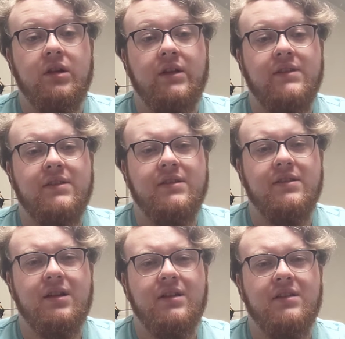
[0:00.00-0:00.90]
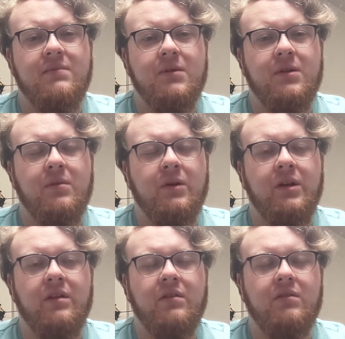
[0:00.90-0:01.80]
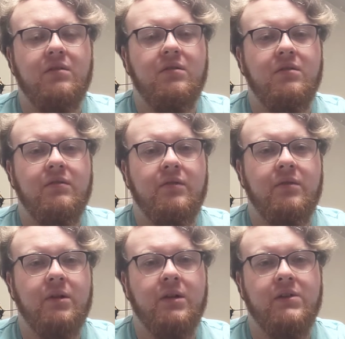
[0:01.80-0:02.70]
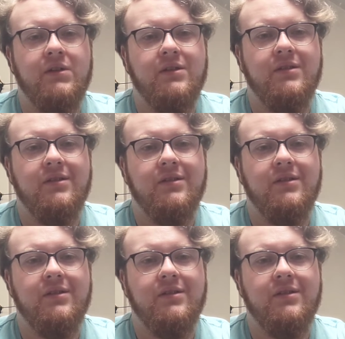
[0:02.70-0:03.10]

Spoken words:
It's been a weird few days.